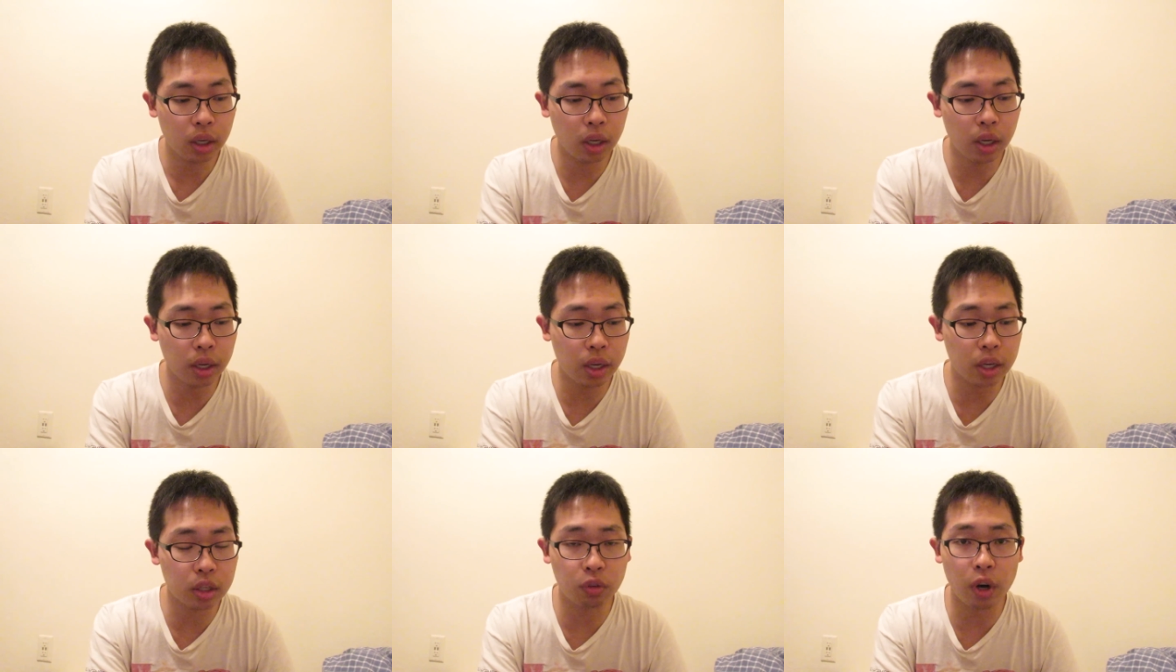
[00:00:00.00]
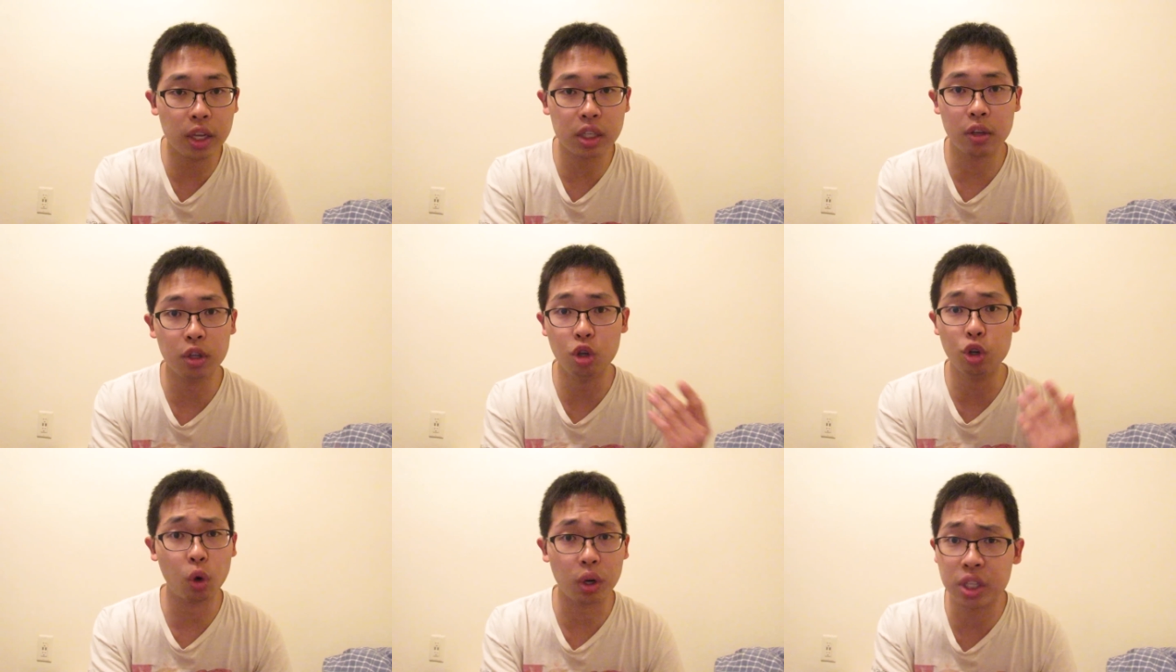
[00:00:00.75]
eh, his friends in
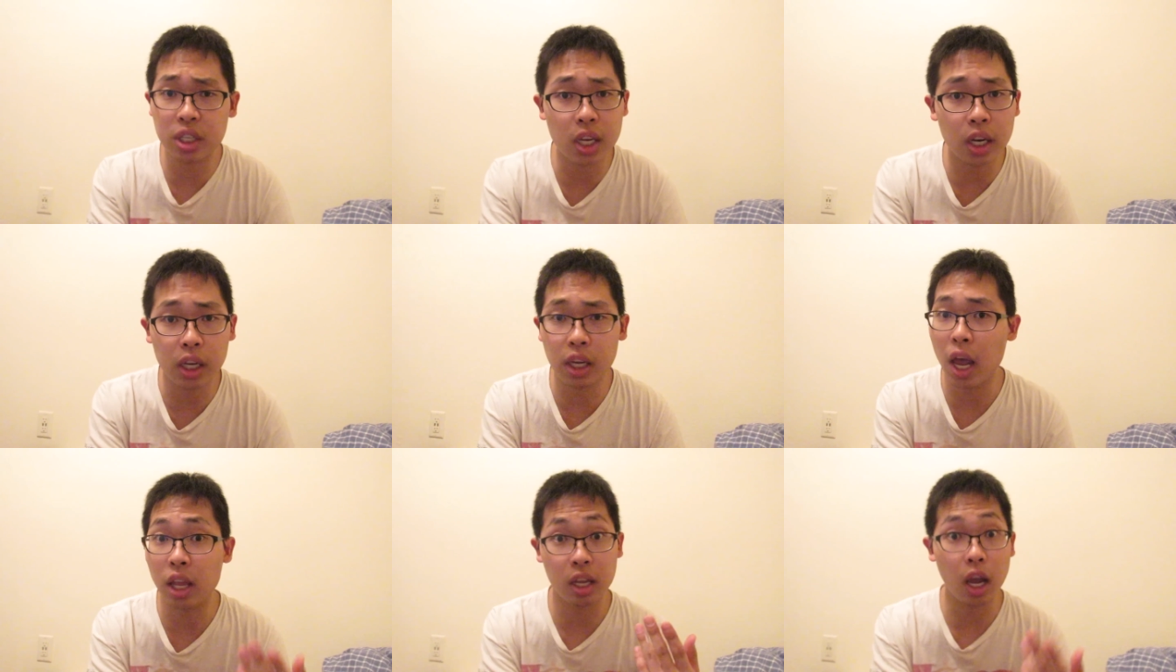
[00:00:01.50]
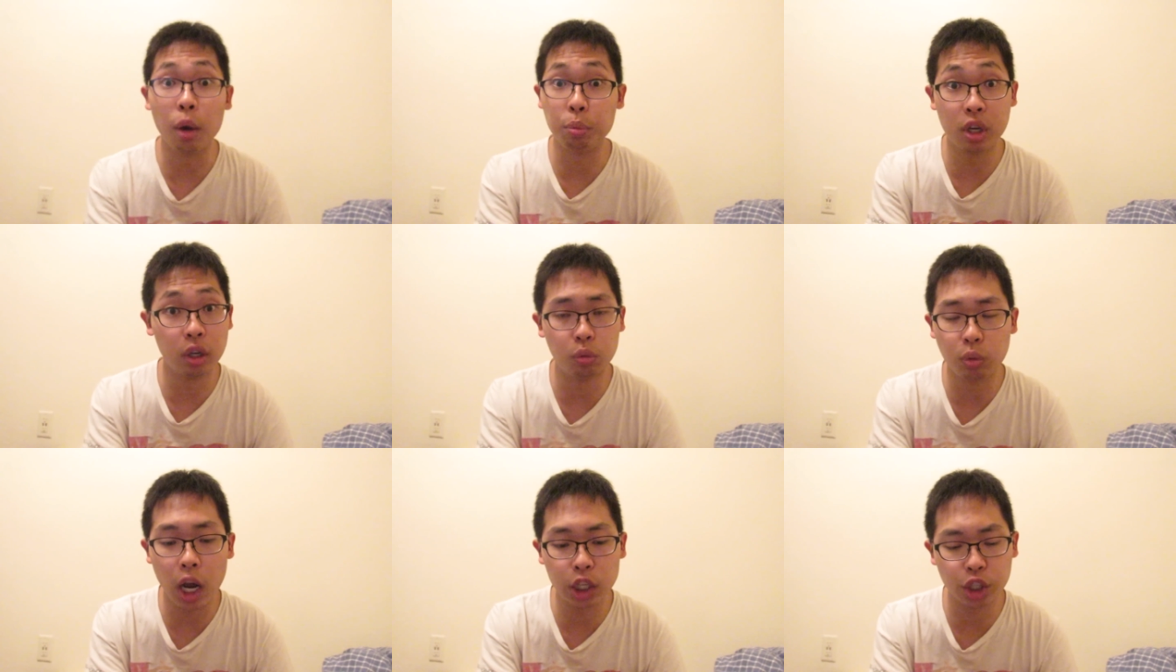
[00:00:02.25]
New York City and up here
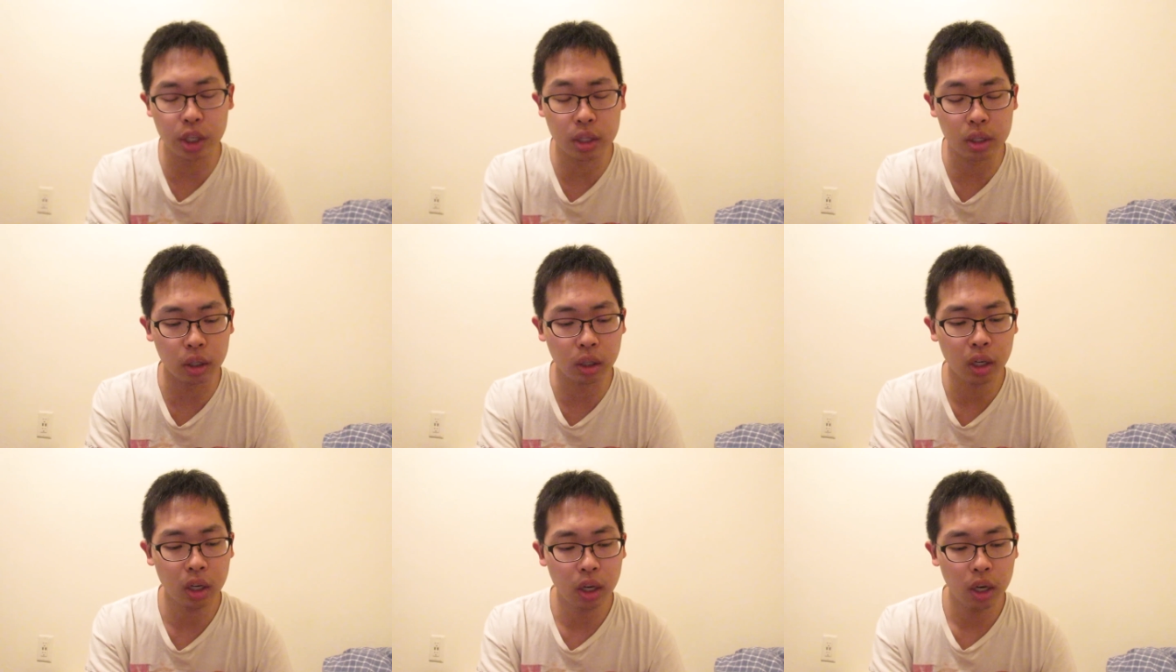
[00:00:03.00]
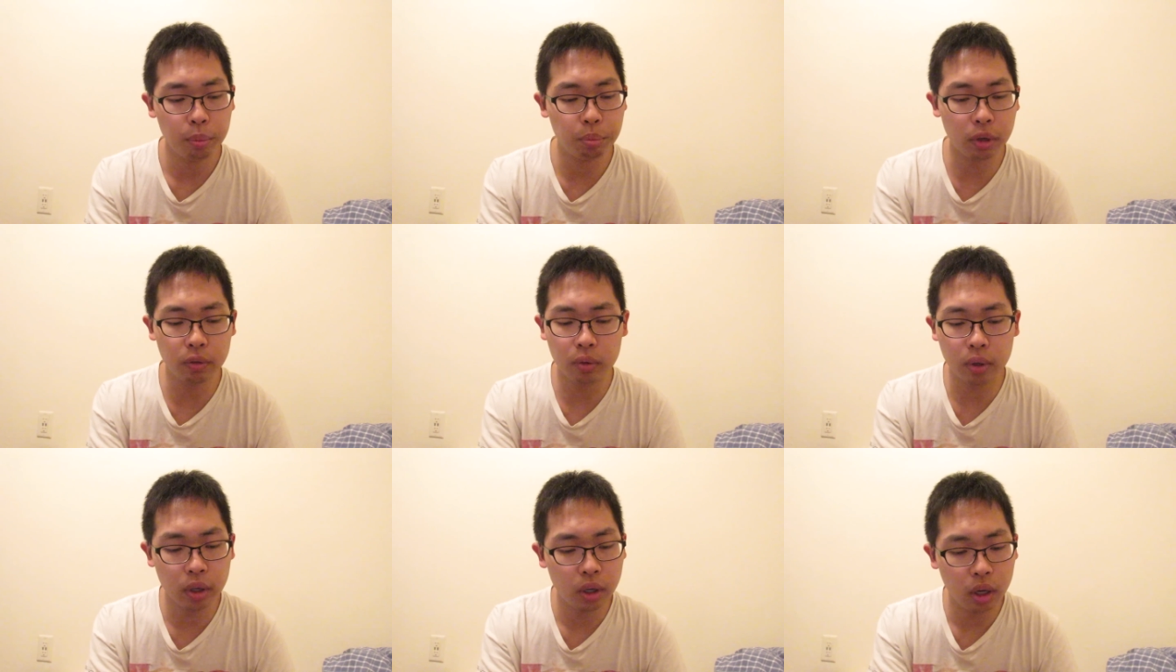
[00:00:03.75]
in Rochester. Be
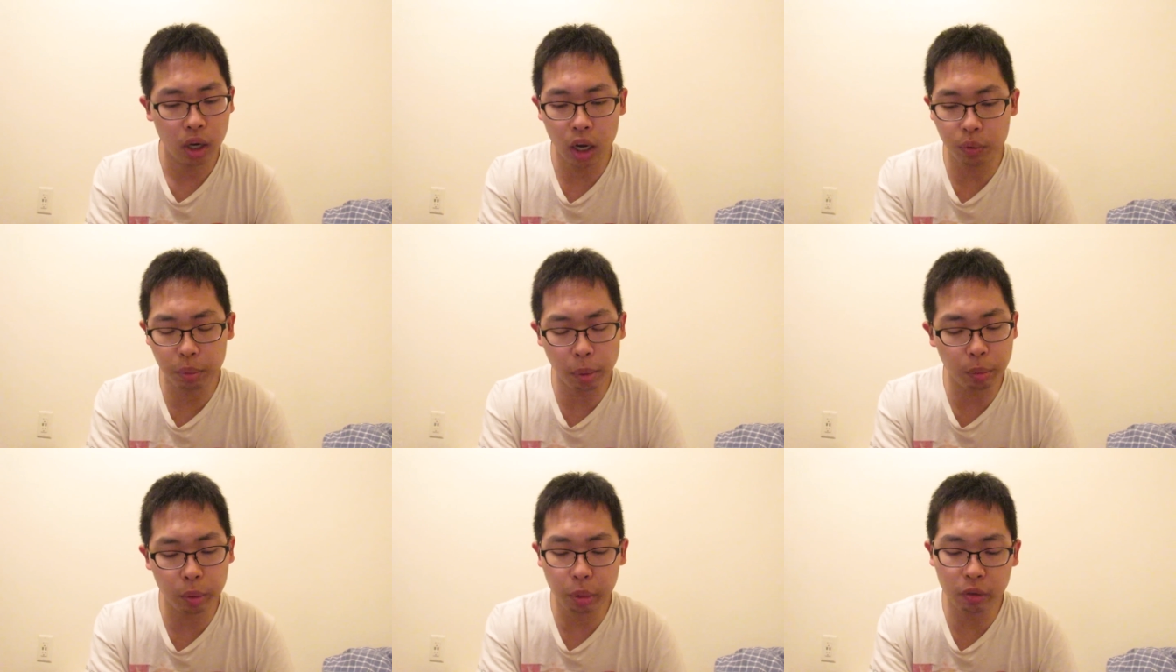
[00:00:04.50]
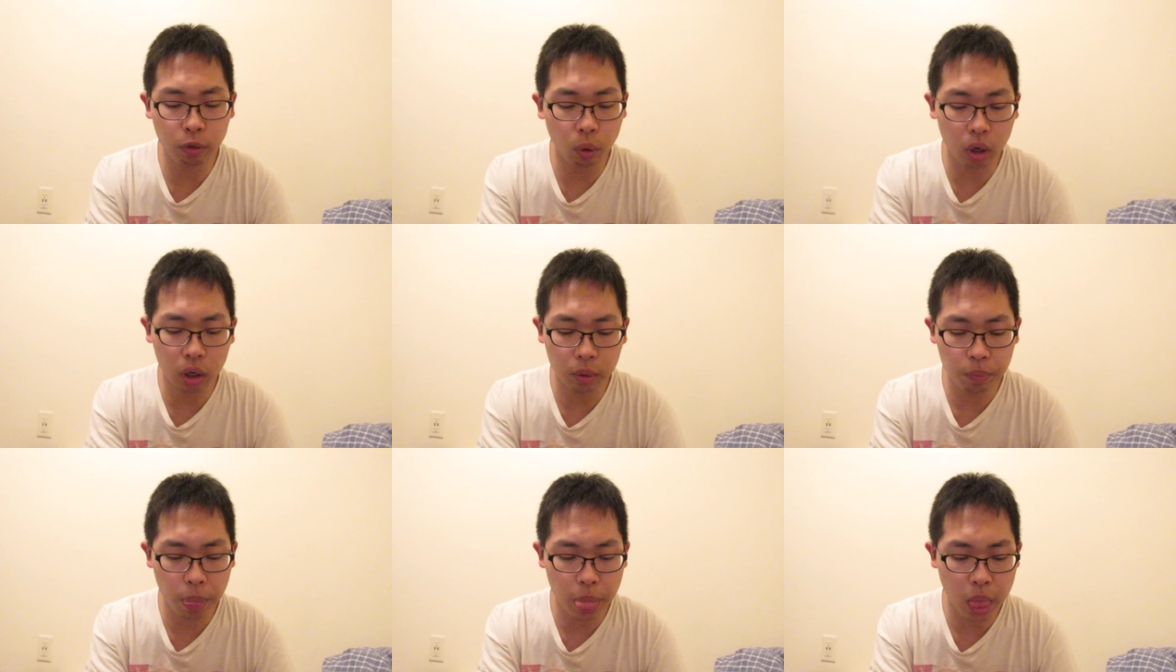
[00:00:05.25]
I remember
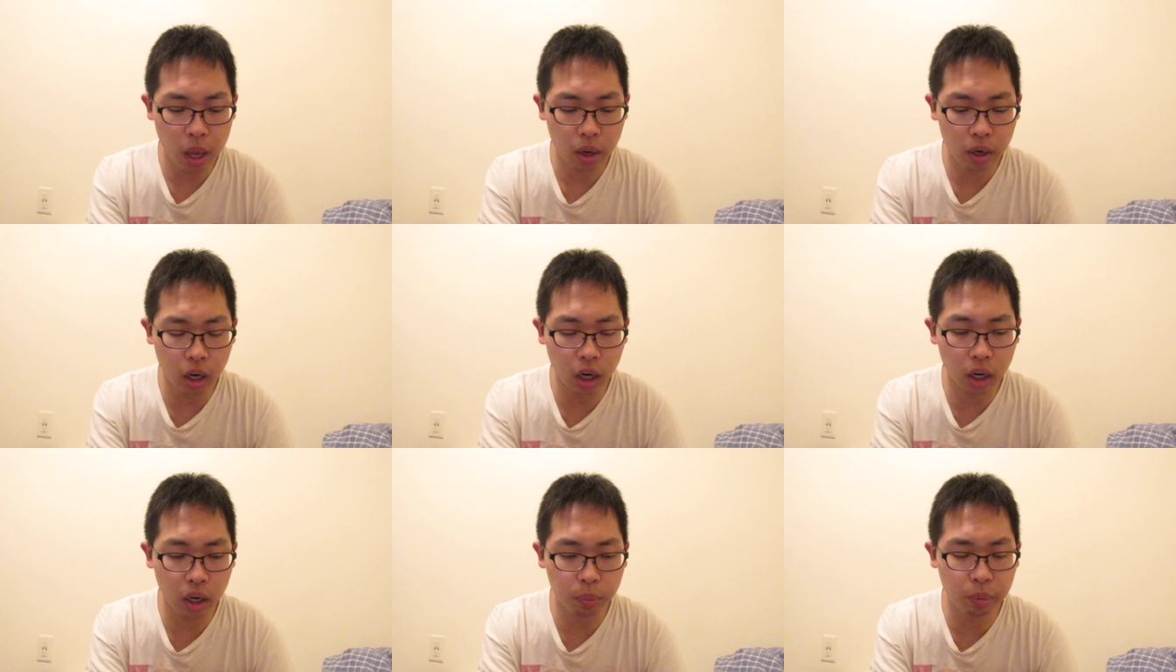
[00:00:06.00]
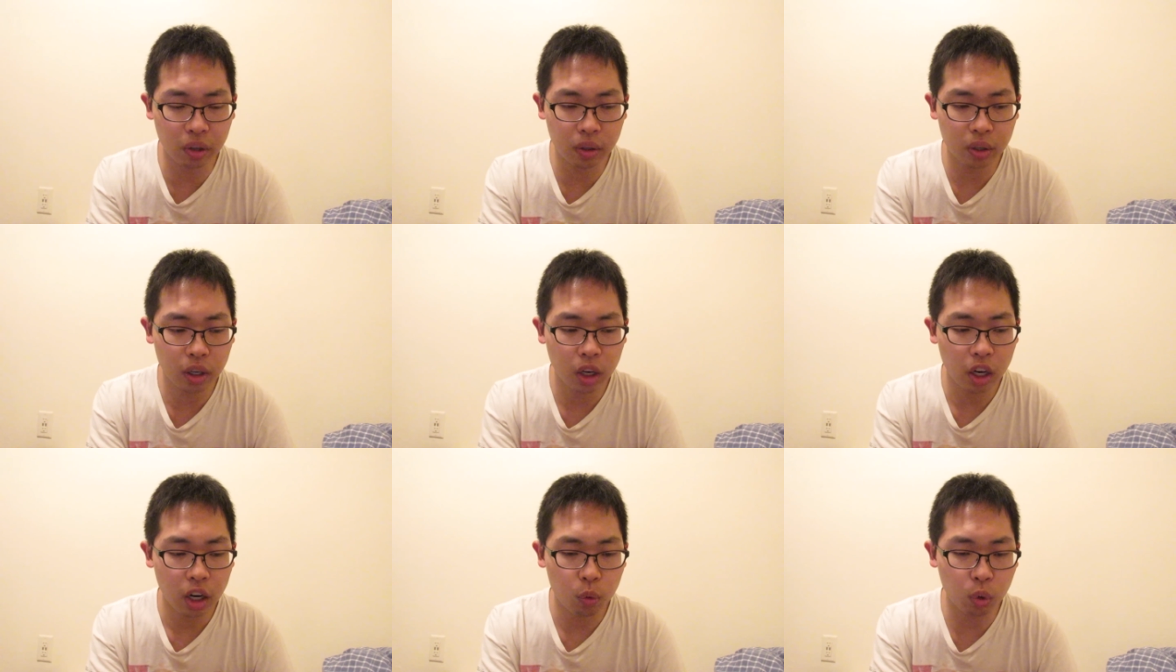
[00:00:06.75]
before, uh, be
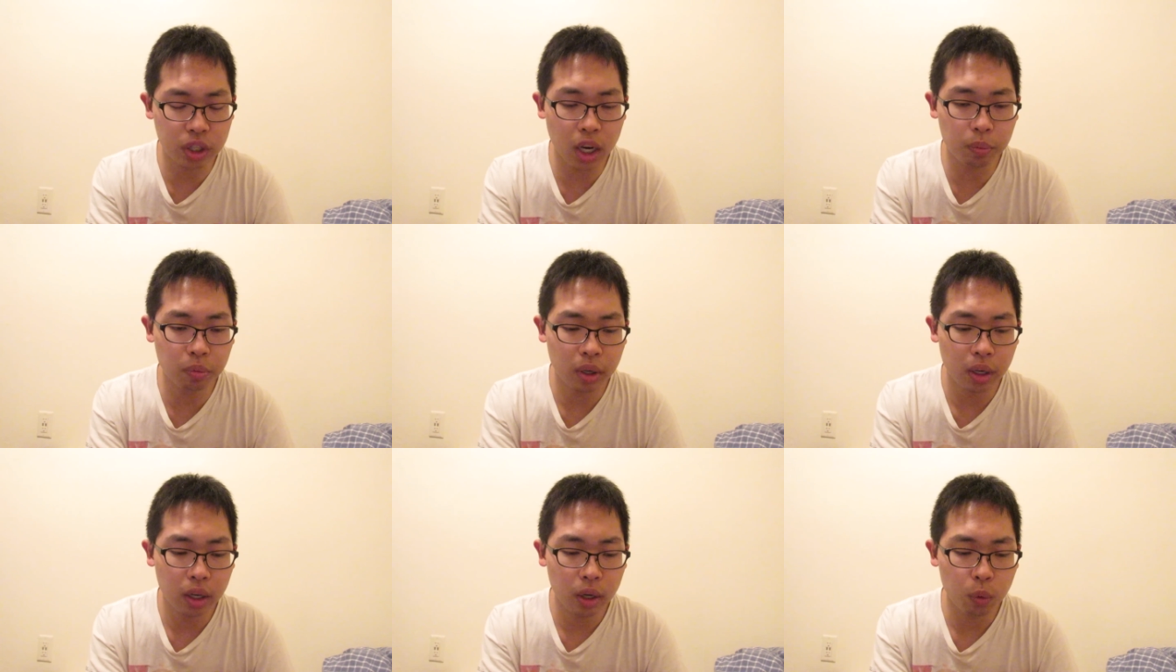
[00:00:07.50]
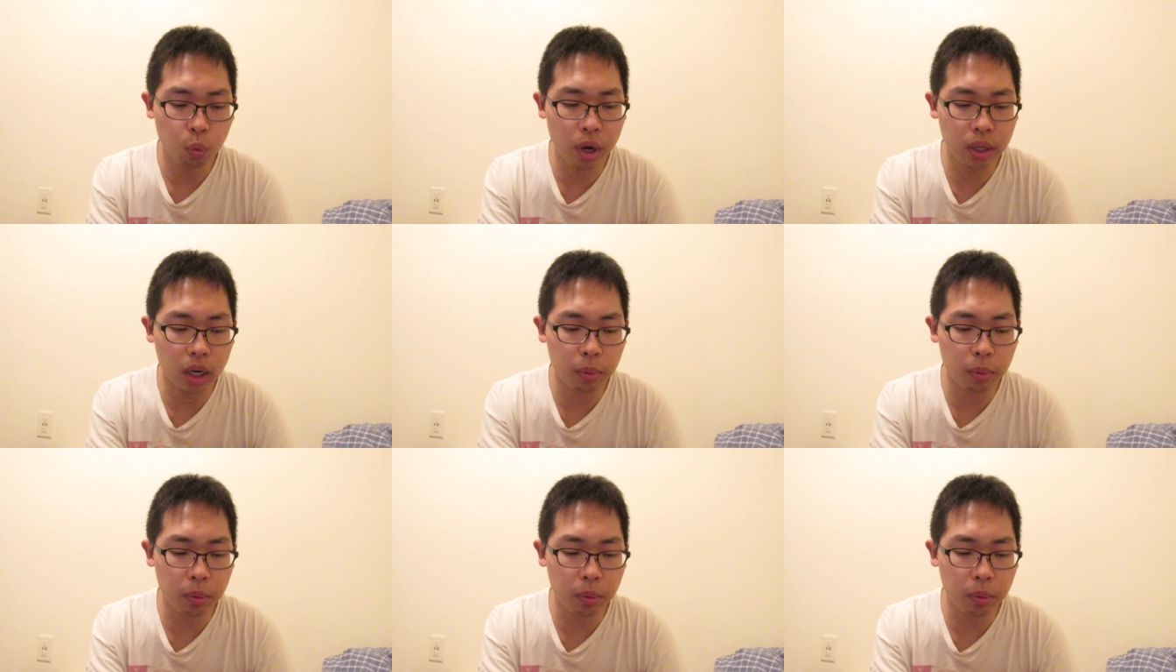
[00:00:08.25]
one time when